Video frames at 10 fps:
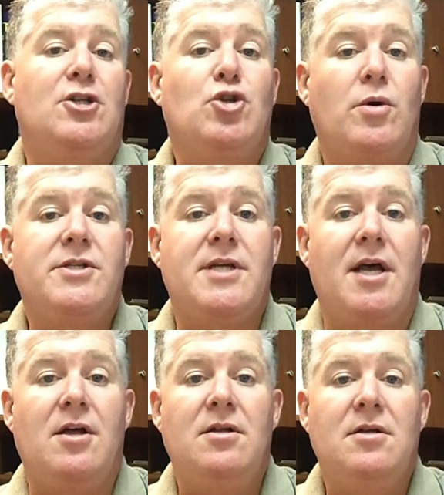a short
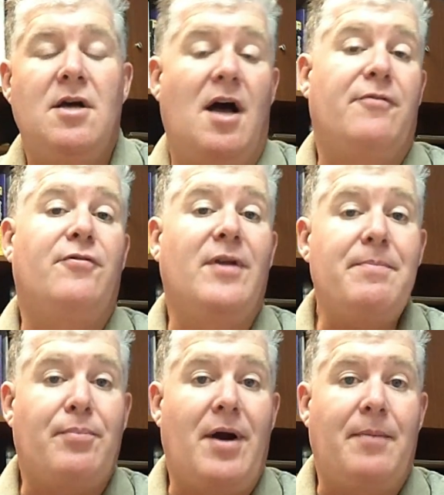sale, a
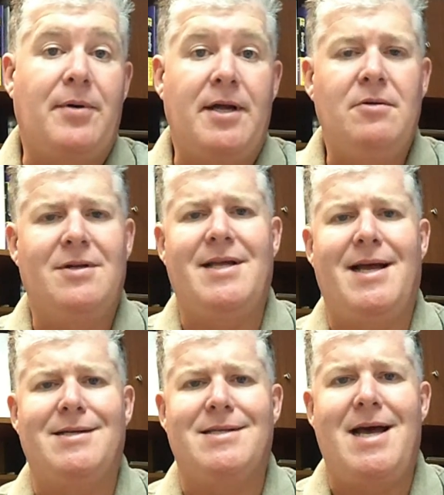flip property, what the
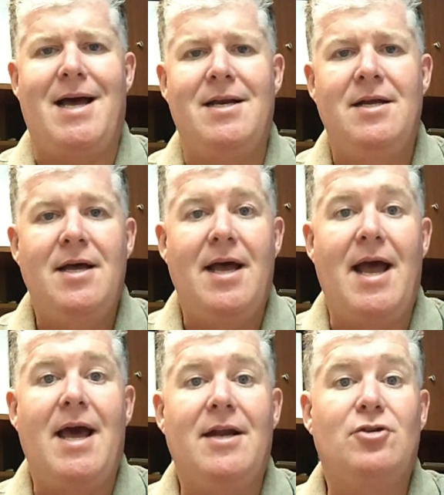heck is that,
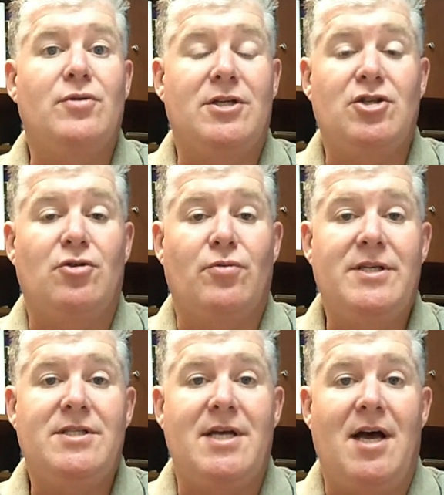and a traditional
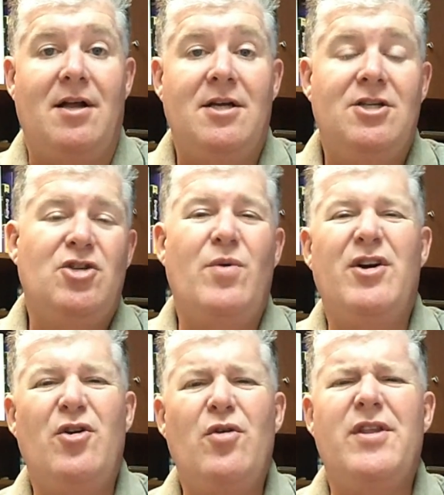resale. She
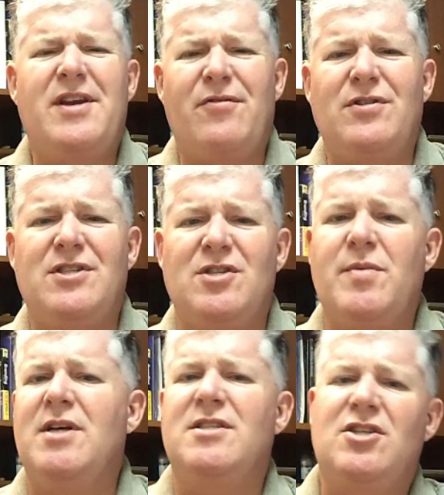wanted to know the differences
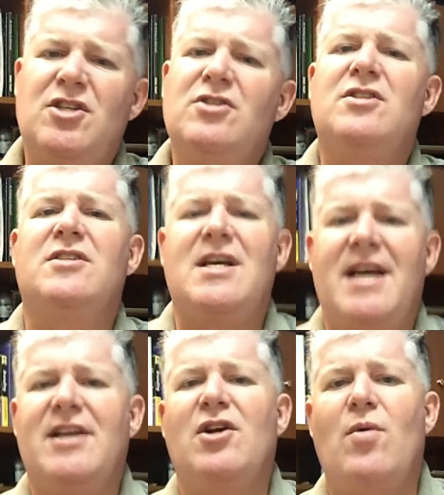because as she's
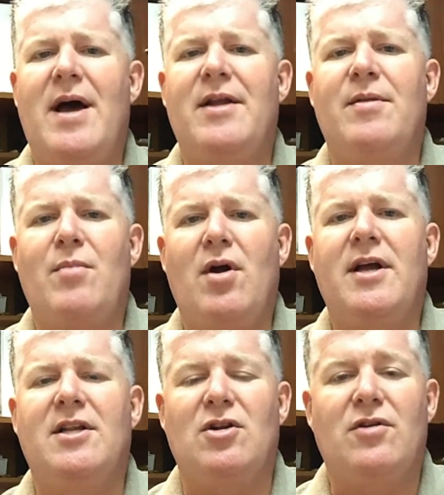decided to go out in the
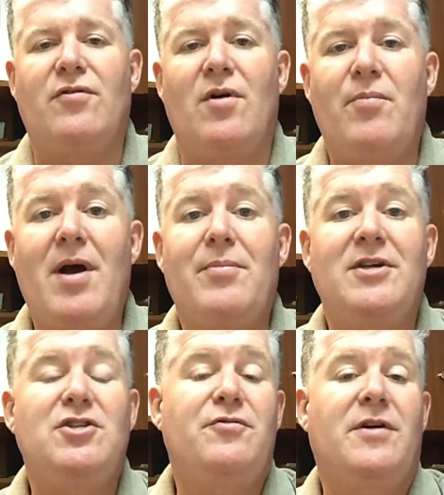market to look for a
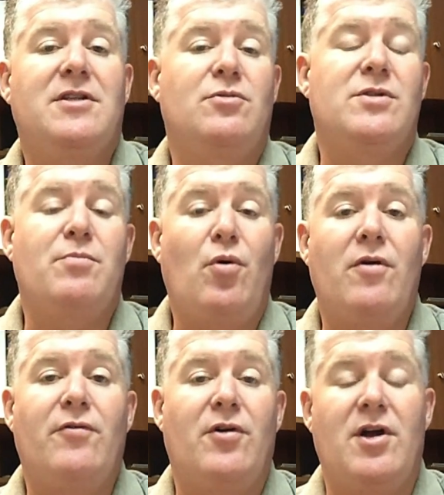property, she felt that it was
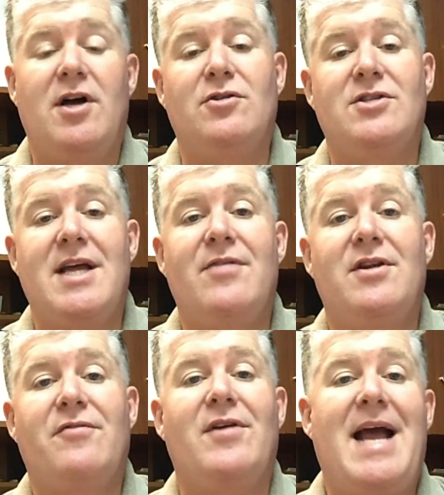important for her to understand
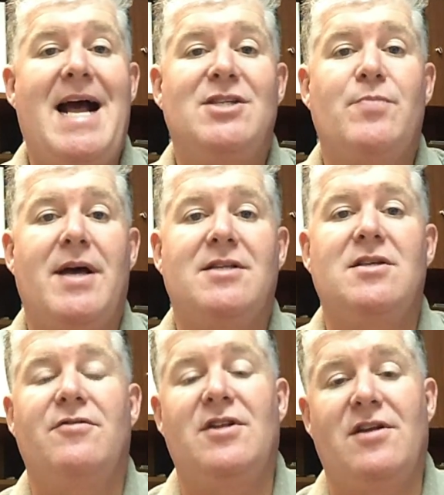the different
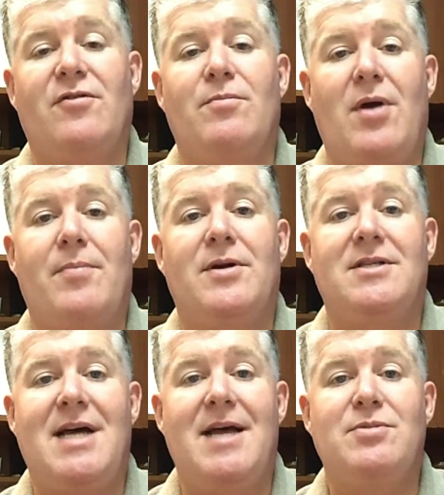aspects of the different property
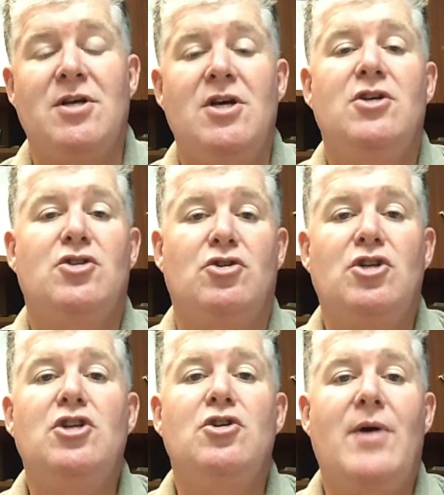types so
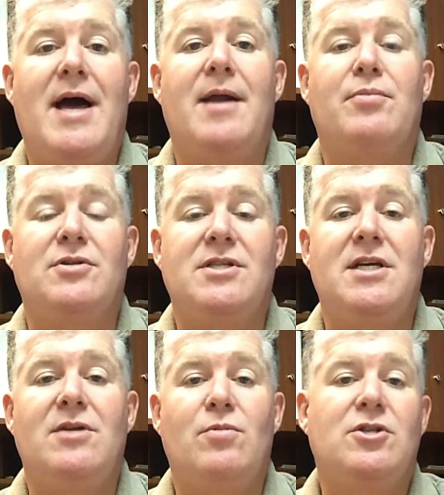she knew how to
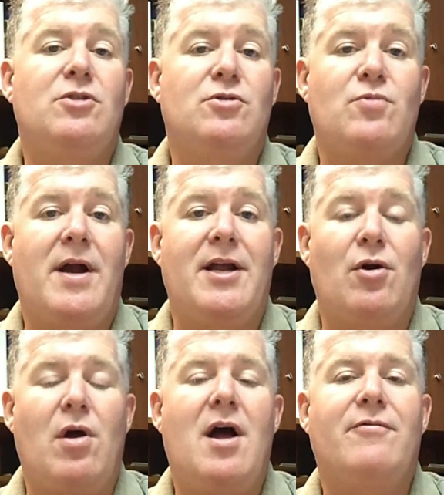proceed when she was writing
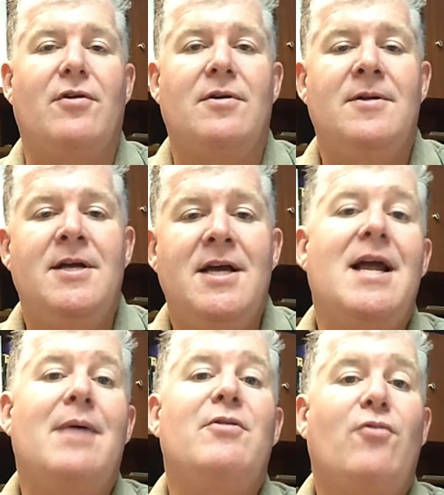her offer.
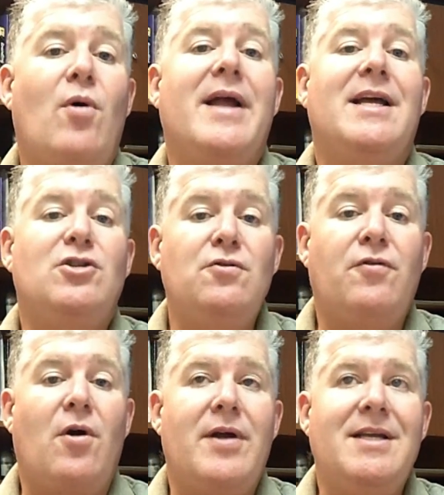Now, before I get too
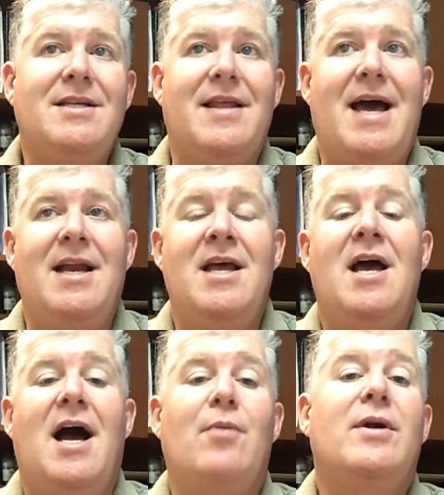far into that,
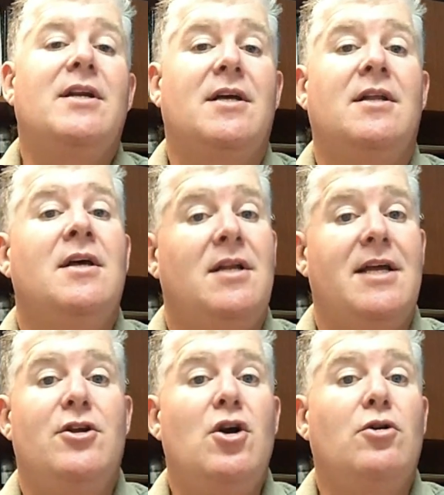I wanted to
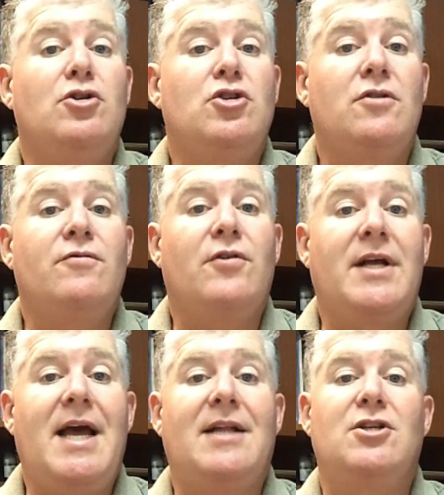let you know you shouldn't
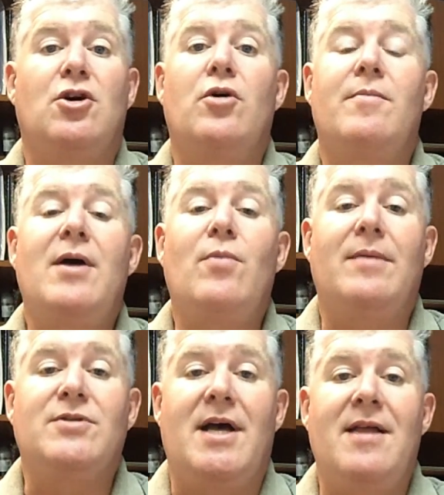forget to go to my
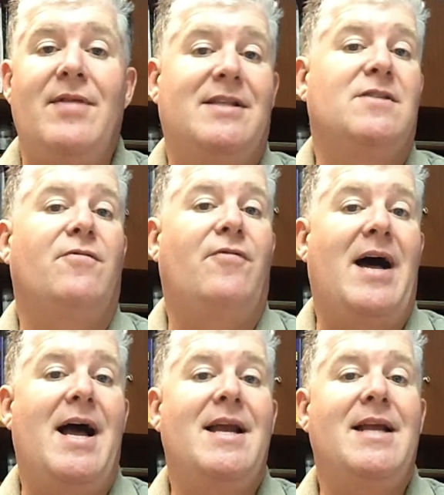website. That's
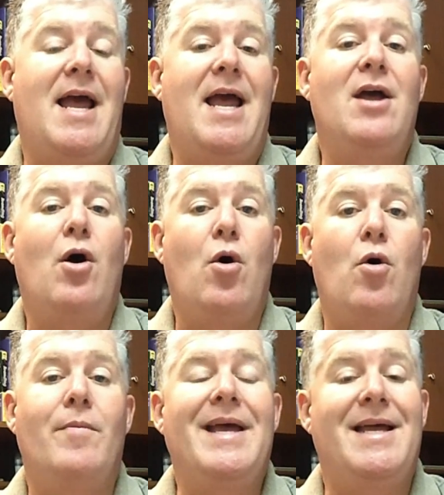
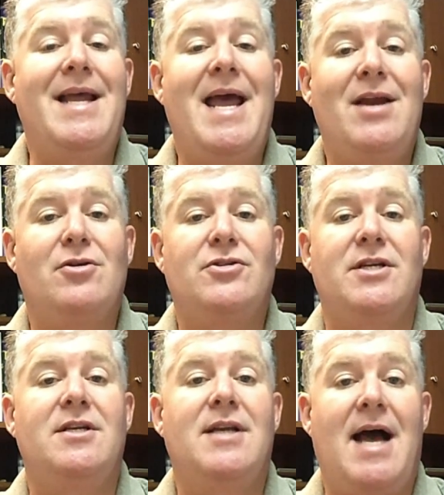
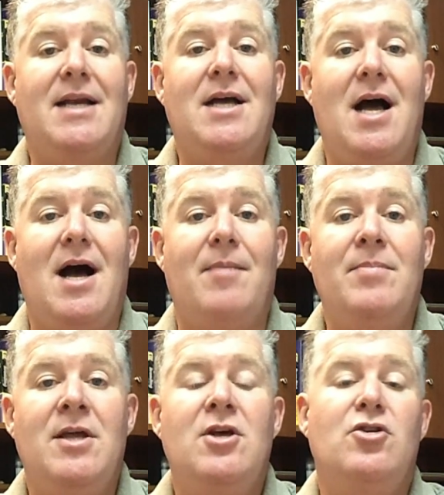
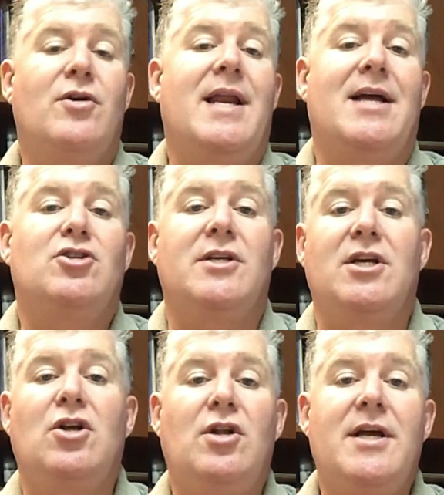findahomeinhenderson.com. You can
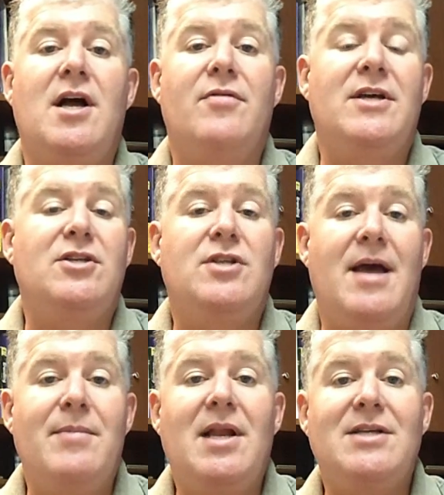actually click on the
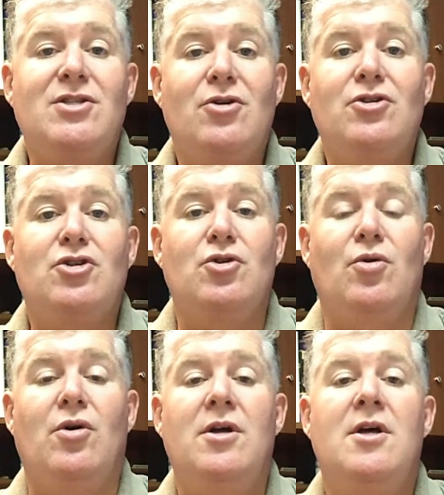MLS search
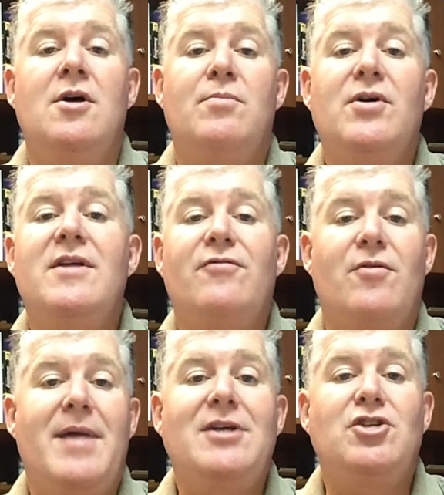tool, put
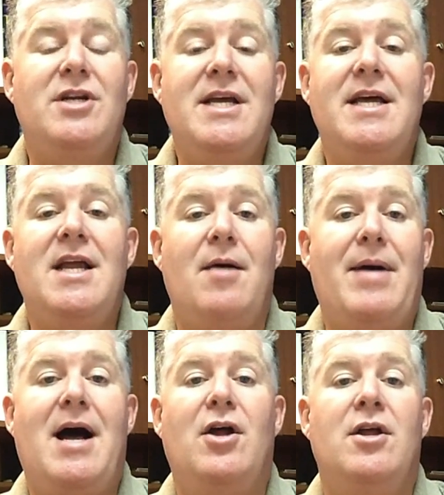information in
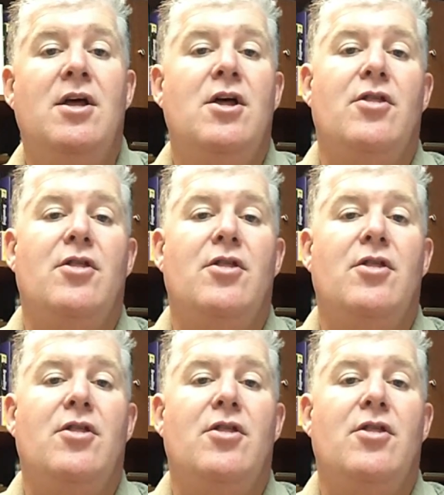about